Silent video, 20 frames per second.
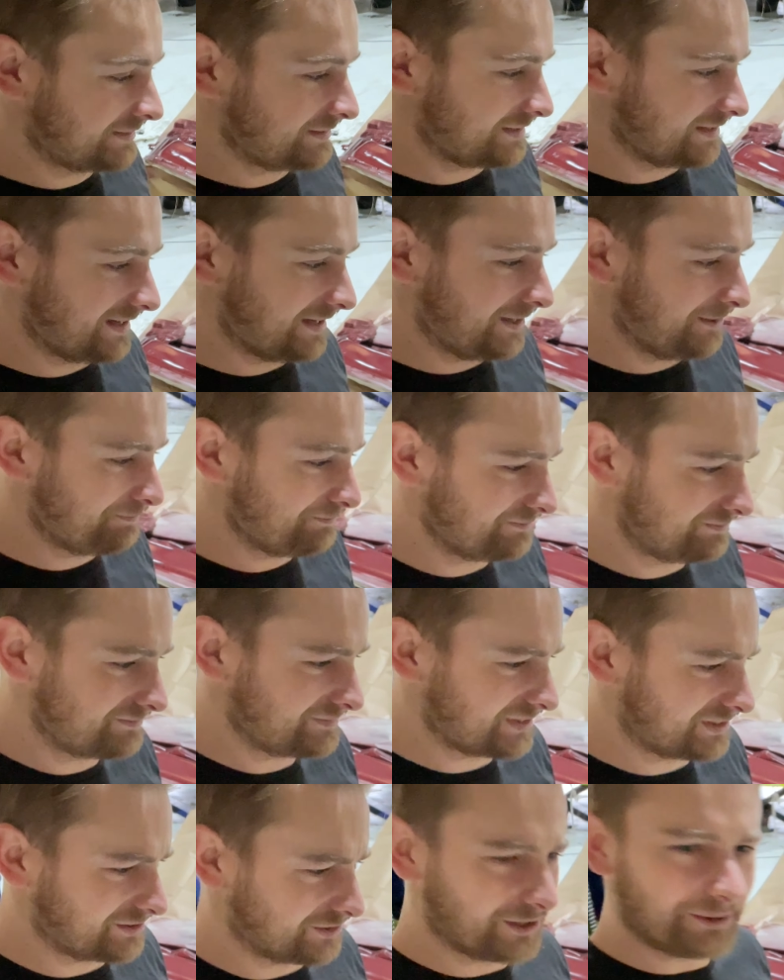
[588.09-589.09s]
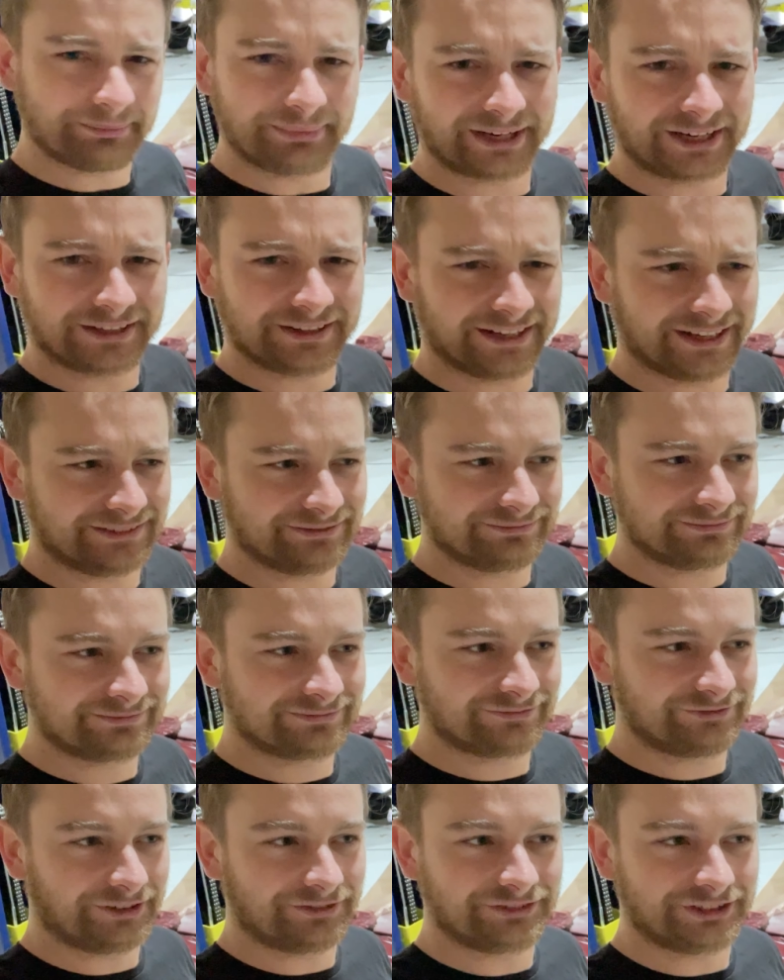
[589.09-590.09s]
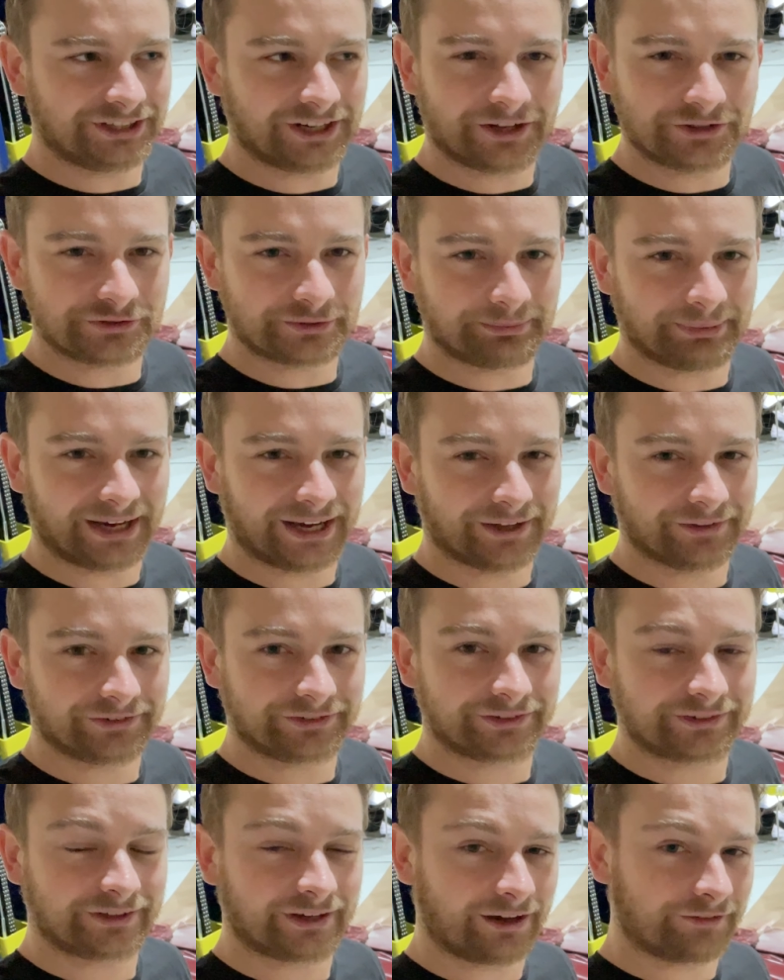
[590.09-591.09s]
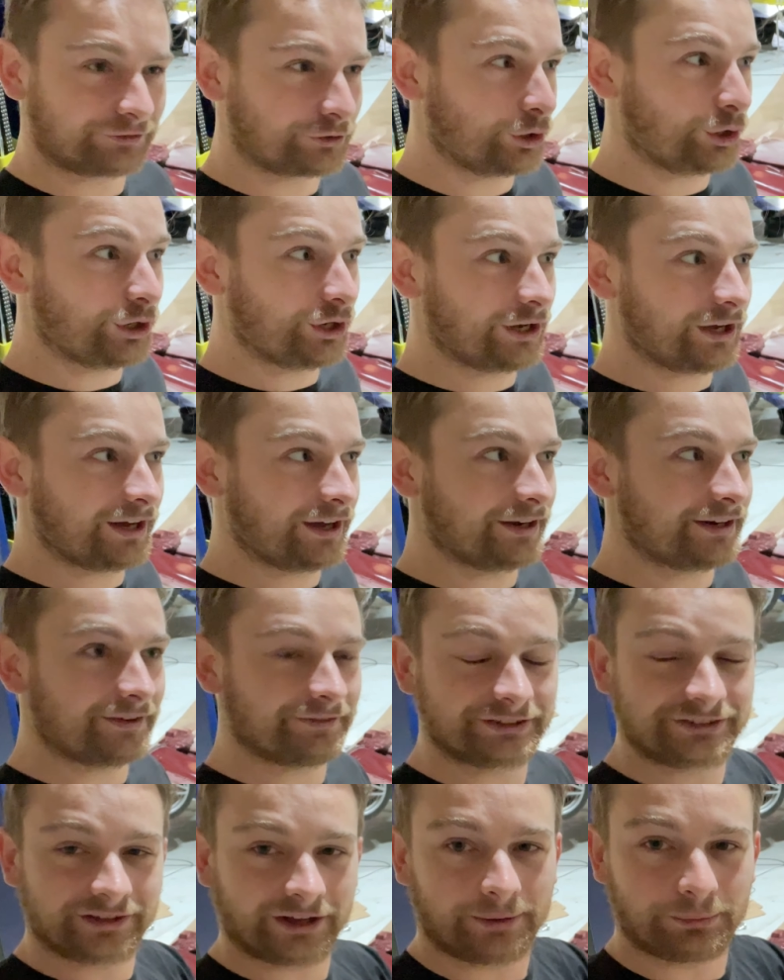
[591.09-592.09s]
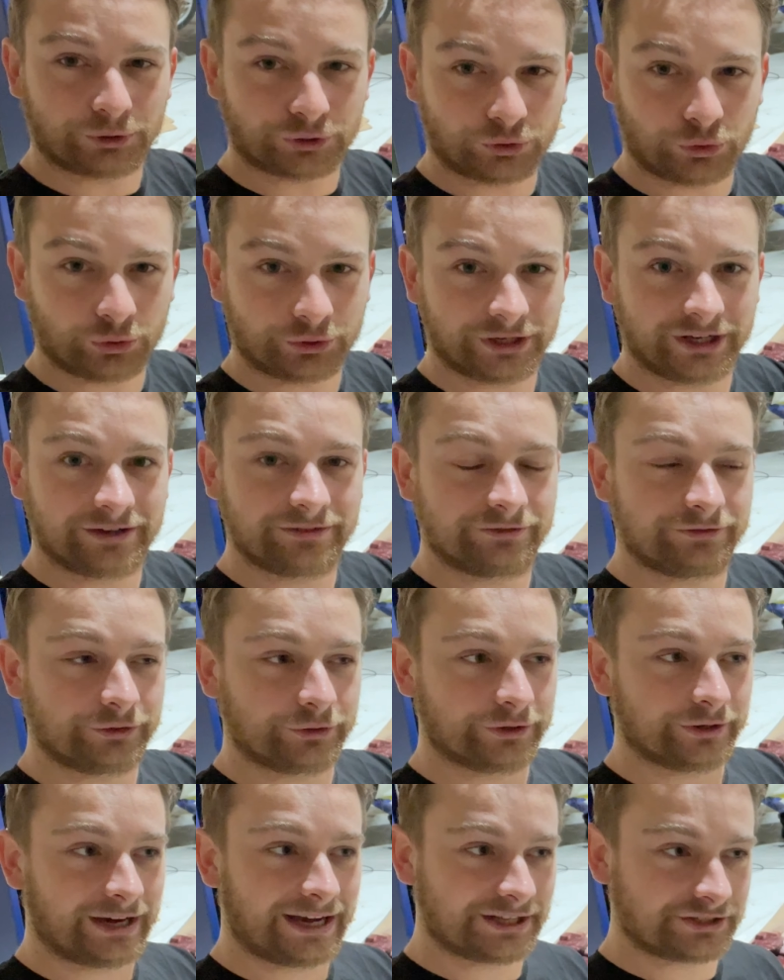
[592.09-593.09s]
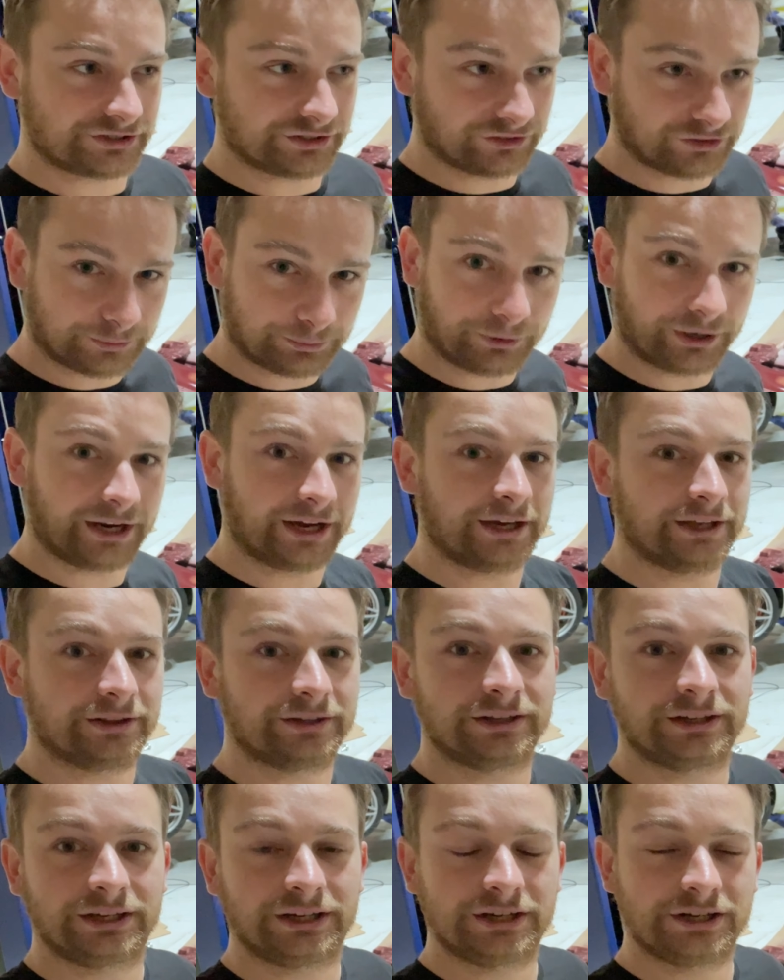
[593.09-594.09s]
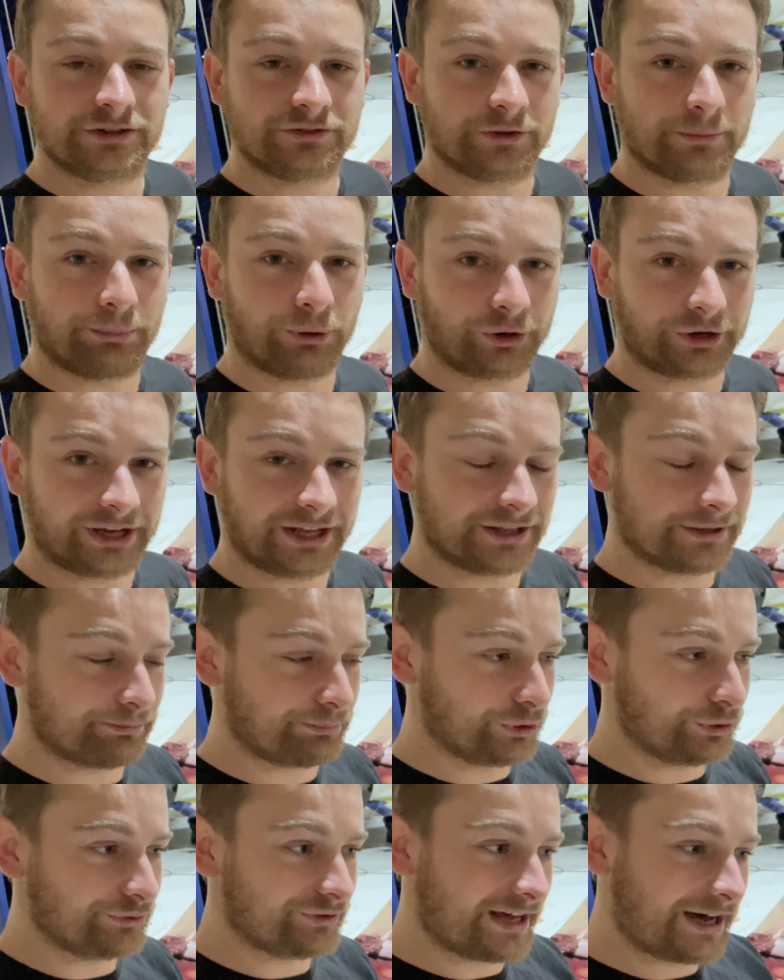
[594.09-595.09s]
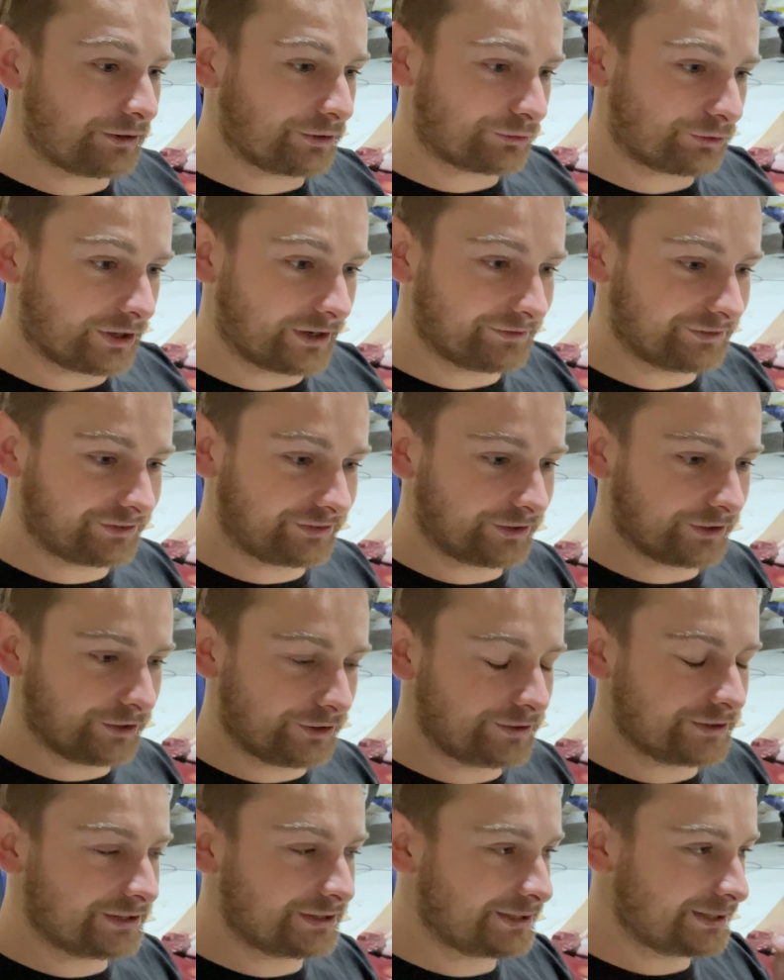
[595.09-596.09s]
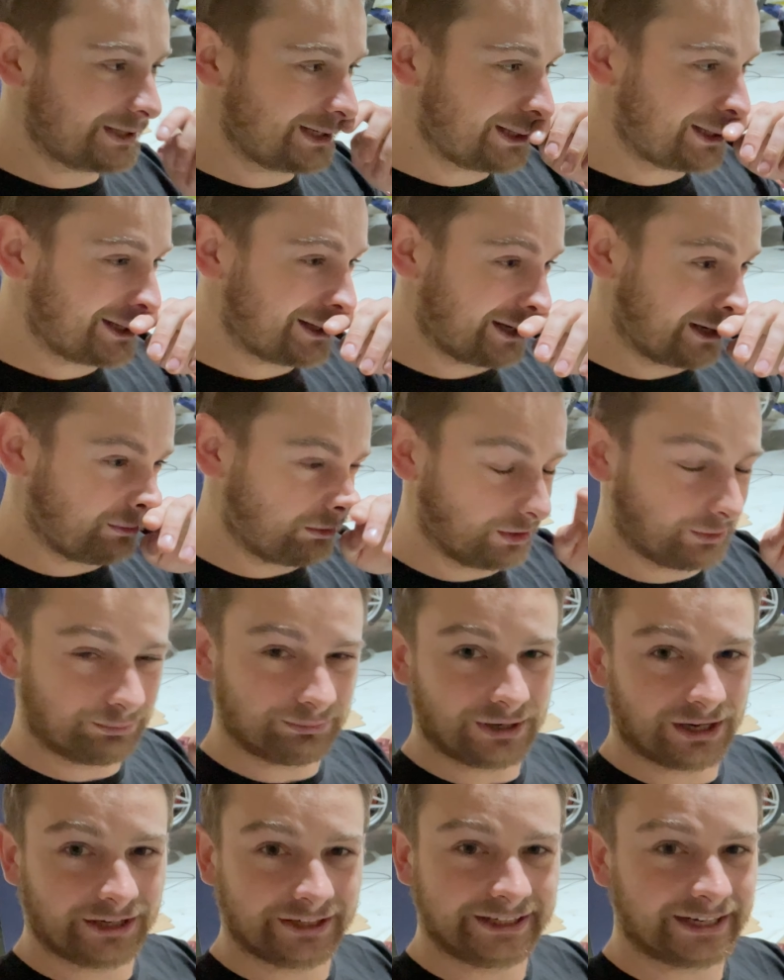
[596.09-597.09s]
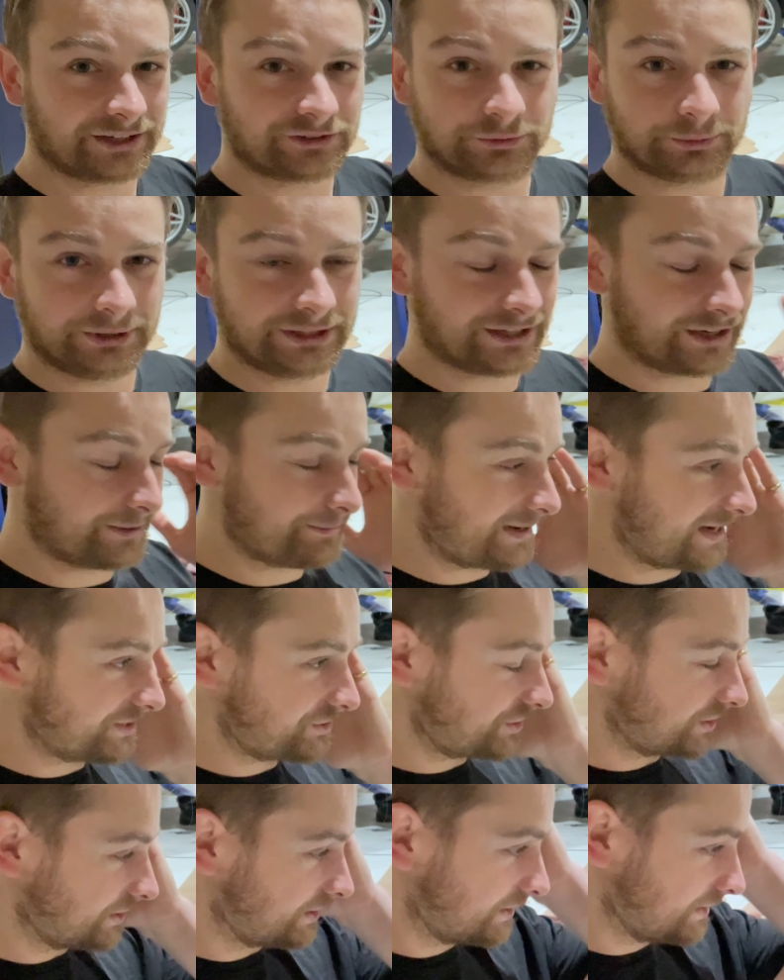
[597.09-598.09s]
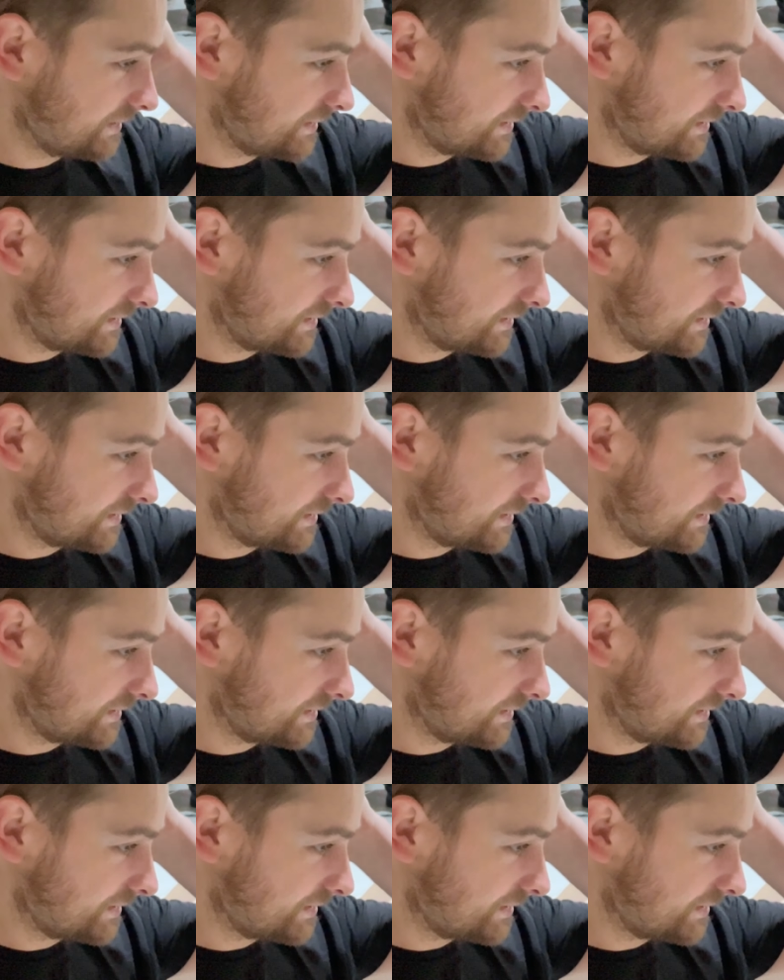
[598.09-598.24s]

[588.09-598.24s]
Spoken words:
It's a lot better than £1,500. I've got another tub on order for actually spraying the bonnet and the boot. That'll arrive soon. Well, early next week, I imagine.